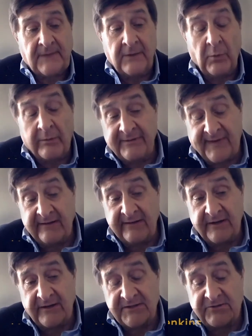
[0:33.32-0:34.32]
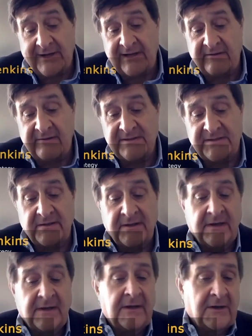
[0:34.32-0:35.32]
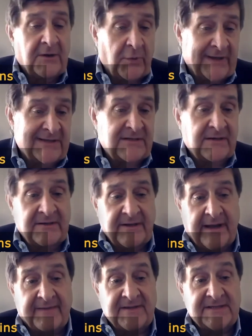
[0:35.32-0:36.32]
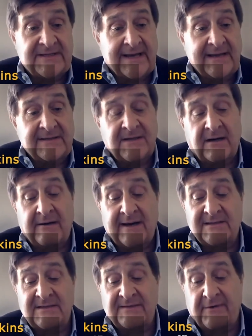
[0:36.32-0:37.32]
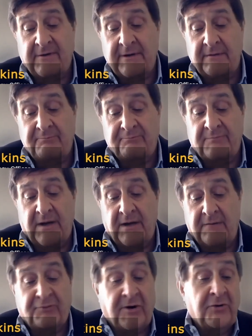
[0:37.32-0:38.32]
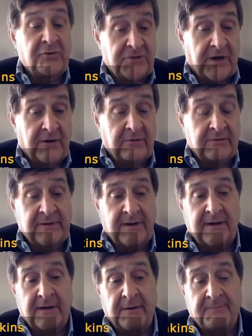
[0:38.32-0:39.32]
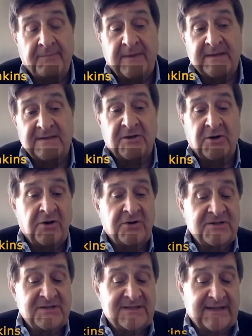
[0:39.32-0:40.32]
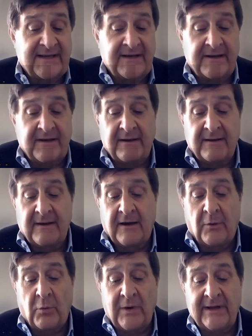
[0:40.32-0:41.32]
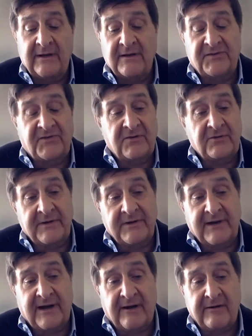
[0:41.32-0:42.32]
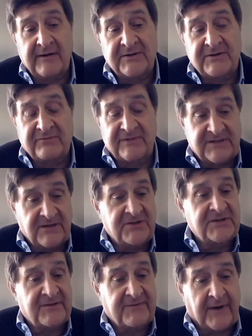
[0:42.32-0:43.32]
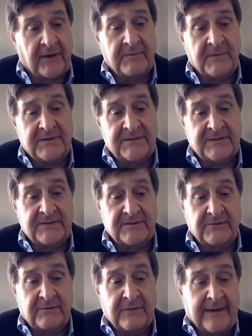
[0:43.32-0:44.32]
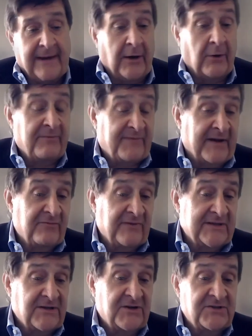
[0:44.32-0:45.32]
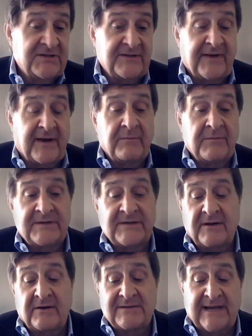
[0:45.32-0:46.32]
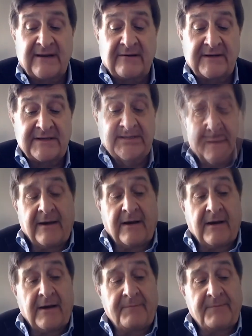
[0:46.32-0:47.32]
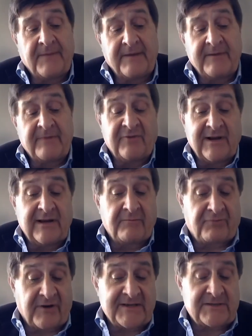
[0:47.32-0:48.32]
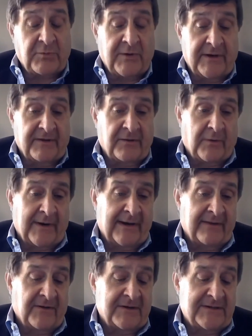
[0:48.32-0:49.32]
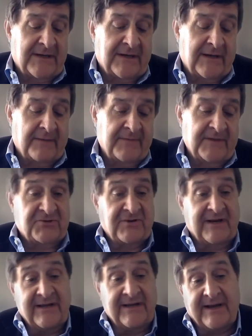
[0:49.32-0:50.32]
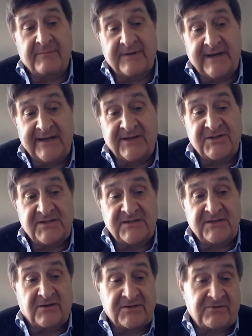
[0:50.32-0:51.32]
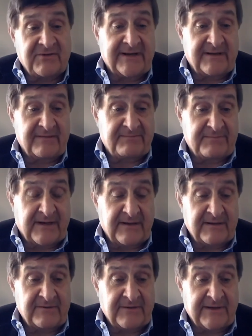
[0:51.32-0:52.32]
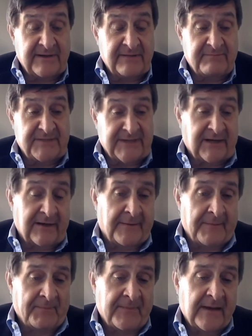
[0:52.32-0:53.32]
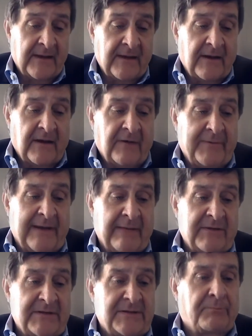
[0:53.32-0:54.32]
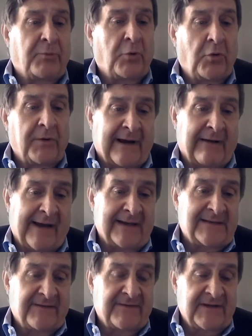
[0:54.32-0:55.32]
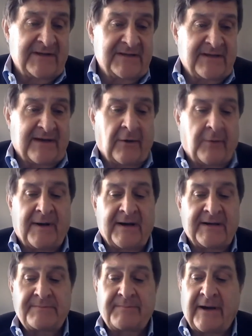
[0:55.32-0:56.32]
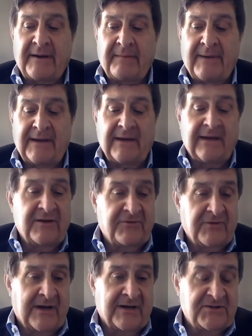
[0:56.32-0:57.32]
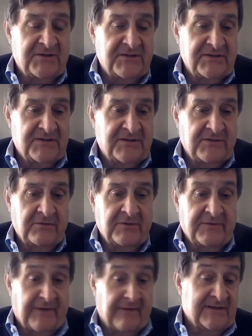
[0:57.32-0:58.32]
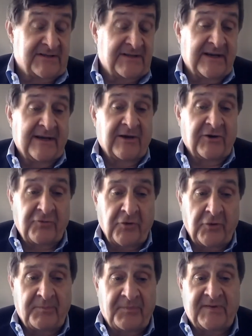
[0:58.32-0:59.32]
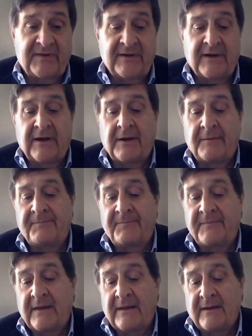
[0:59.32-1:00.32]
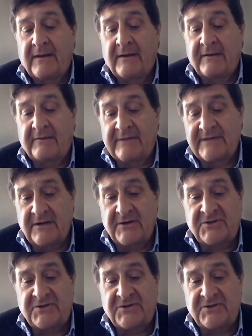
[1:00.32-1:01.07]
What we found in Australia is that Queensland and other states are actually very pro-drone. There's an urgency and a willingness to encourage research and development and to help fund research and development in those areas. I've been really impressed with the way that the Australian government agencies, Austrade in particular, have been able to support our activities and help us by making introductions to the various groups, the research